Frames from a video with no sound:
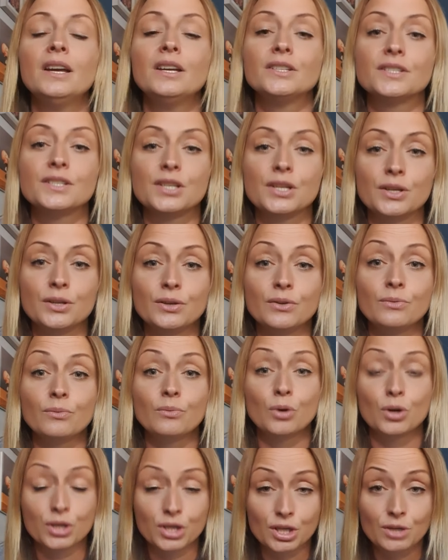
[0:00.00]
to
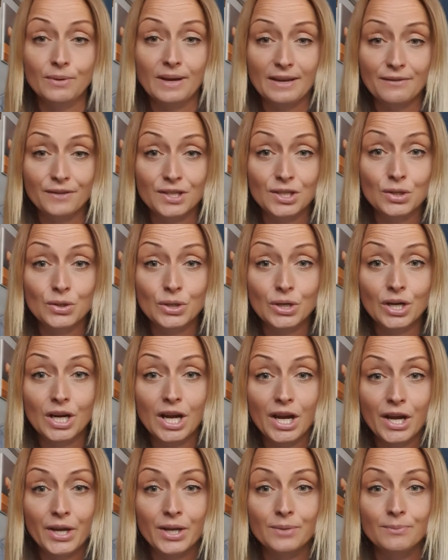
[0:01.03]
what you have in your
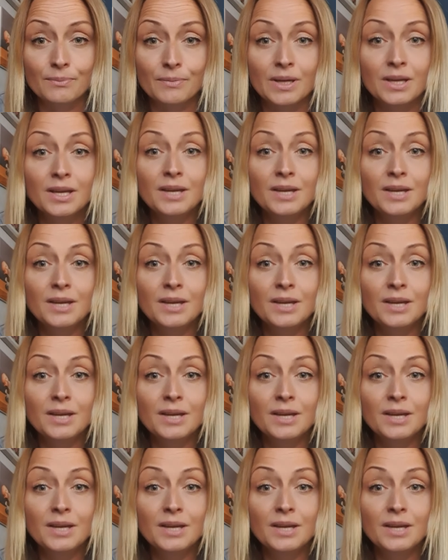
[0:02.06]
home,